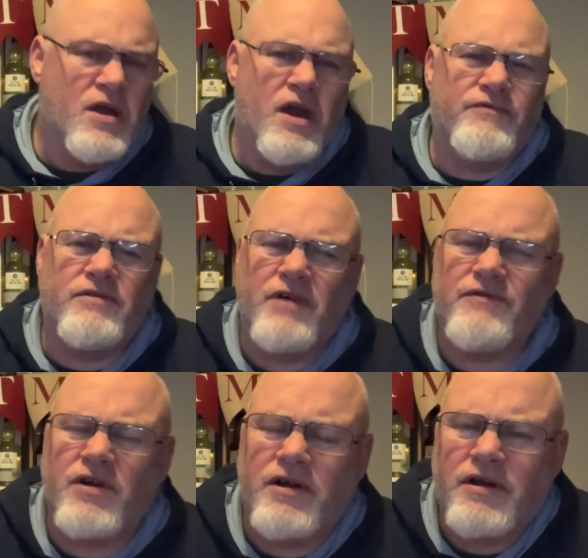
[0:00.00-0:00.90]
If you've
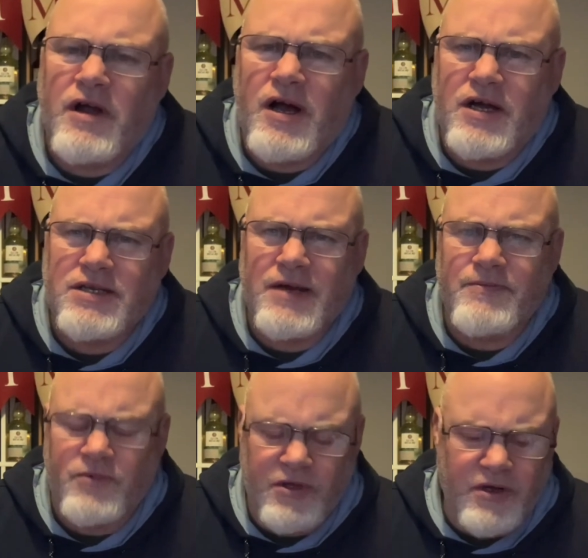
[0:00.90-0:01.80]
ever had,
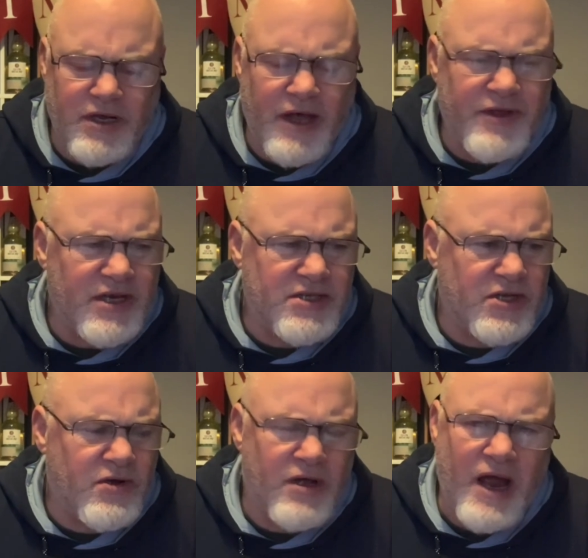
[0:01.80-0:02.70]
I think they've
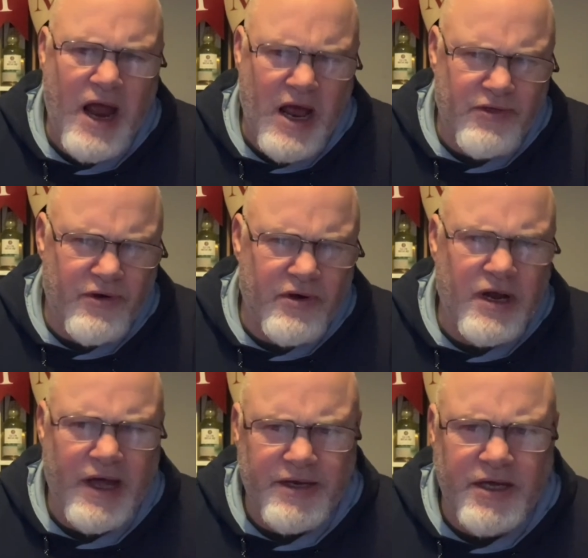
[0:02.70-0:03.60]
got heather
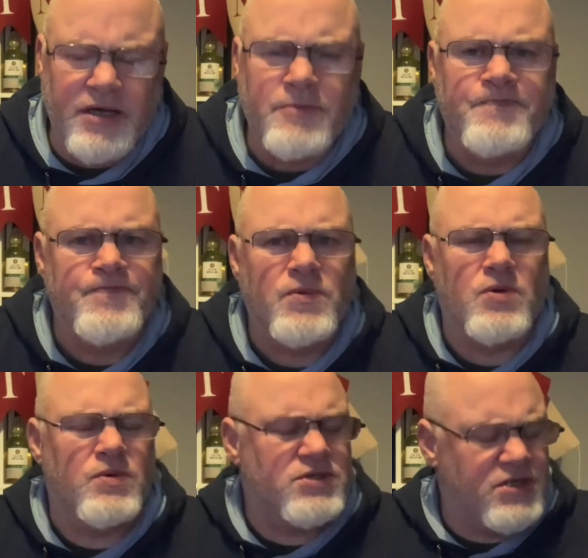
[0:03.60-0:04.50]
honey,
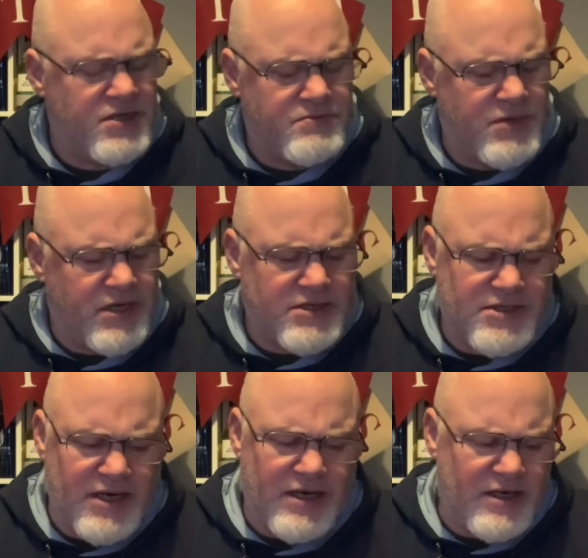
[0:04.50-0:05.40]
which is a
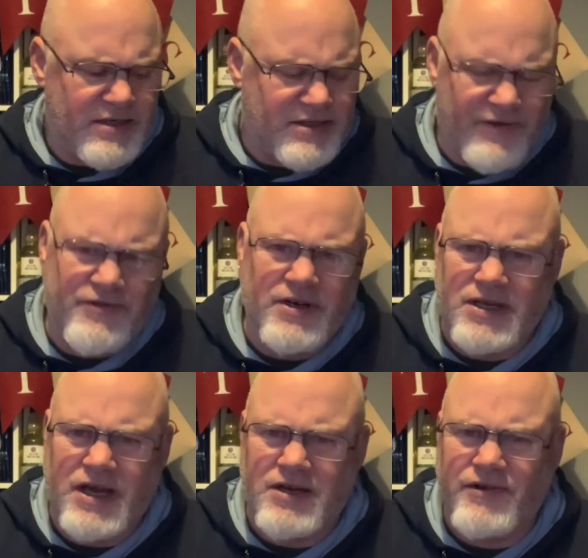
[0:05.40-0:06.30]
slightly different
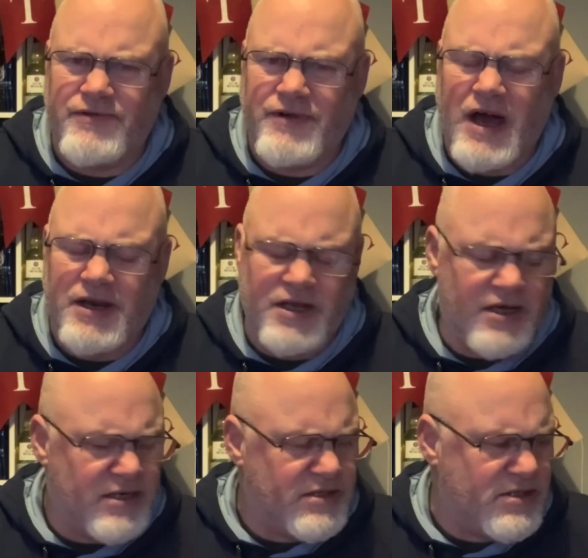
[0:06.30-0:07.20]
kind of honey.
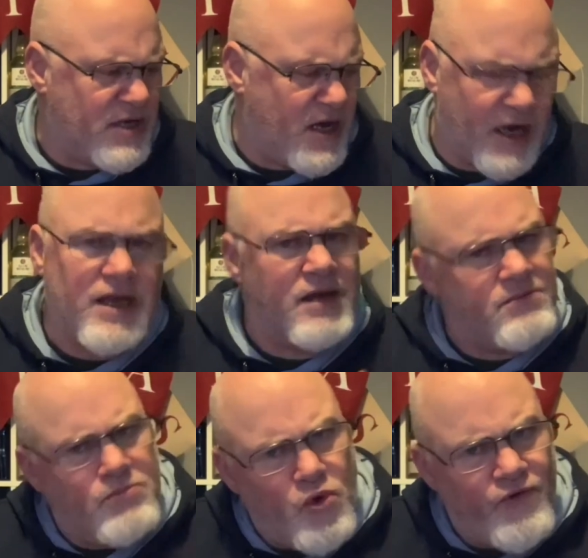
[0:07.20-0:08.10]
It's again
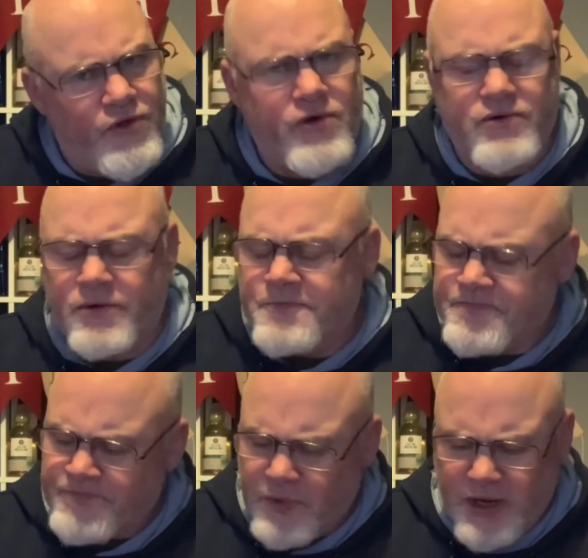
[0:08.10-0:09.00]
more floral.
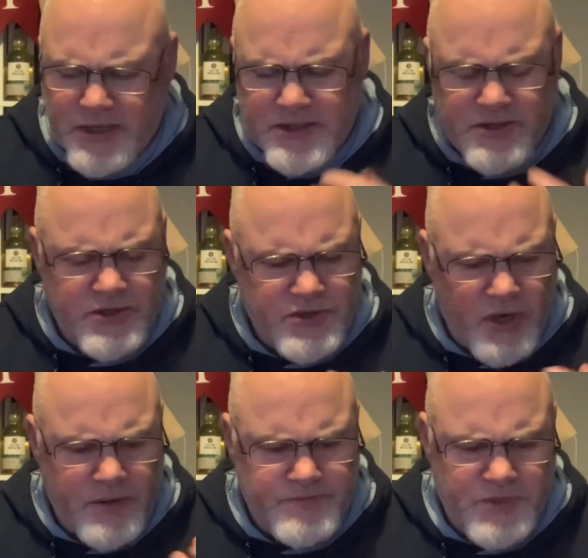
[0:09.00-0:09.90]
There's
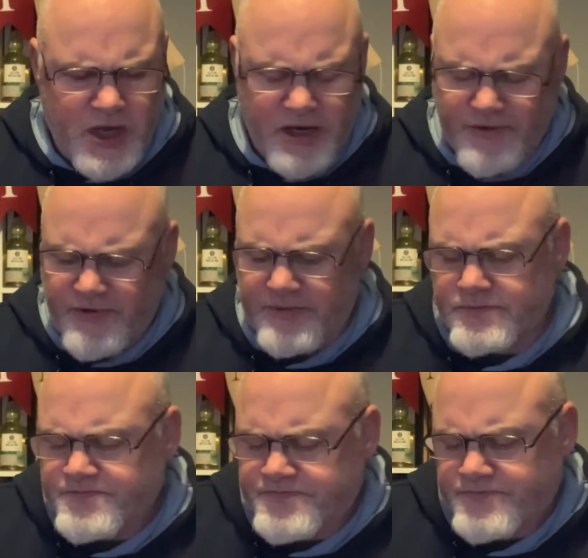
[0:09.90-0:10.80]
that kind of
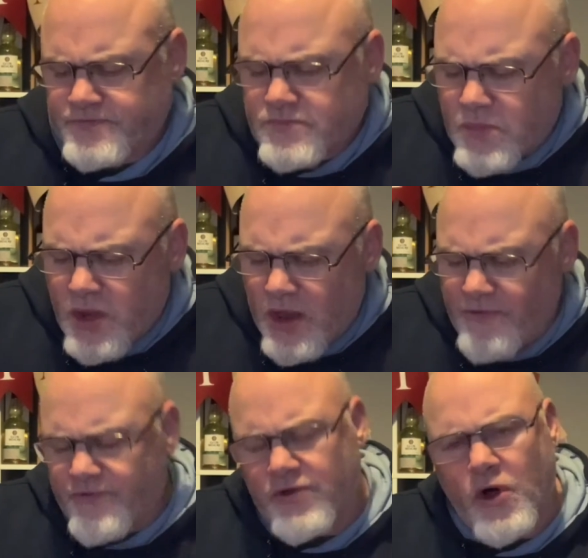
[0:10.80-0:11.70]

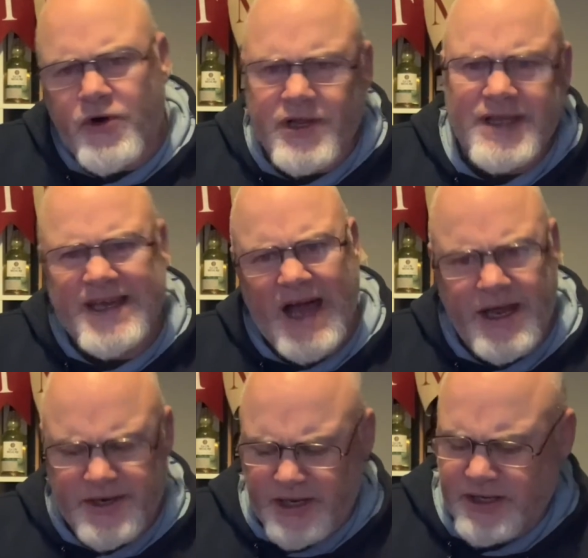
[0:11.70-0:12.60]
florally
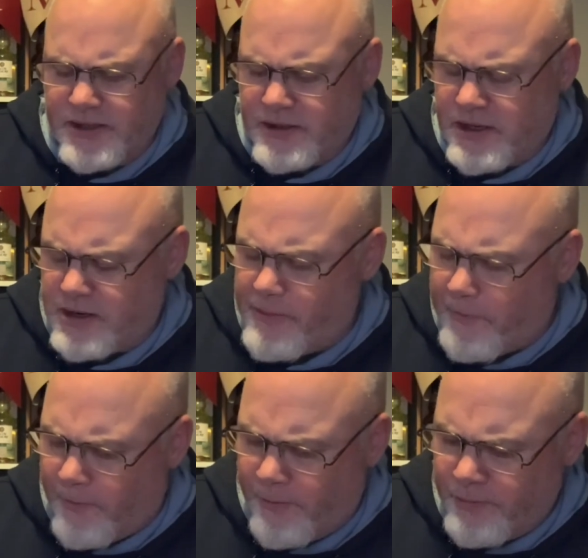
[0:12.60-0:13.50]
honey
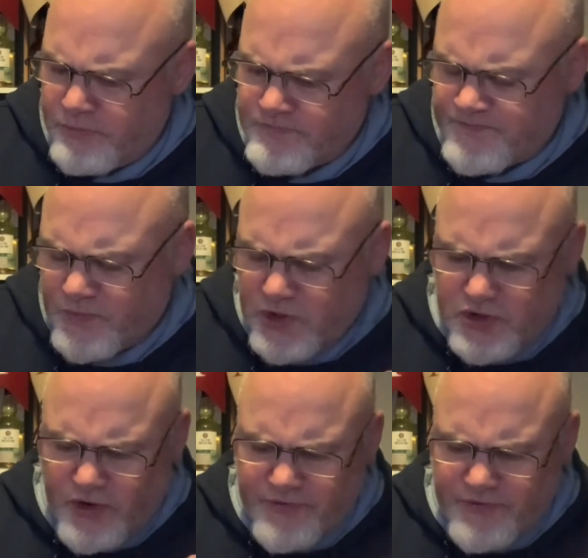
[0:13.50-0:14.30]
sort of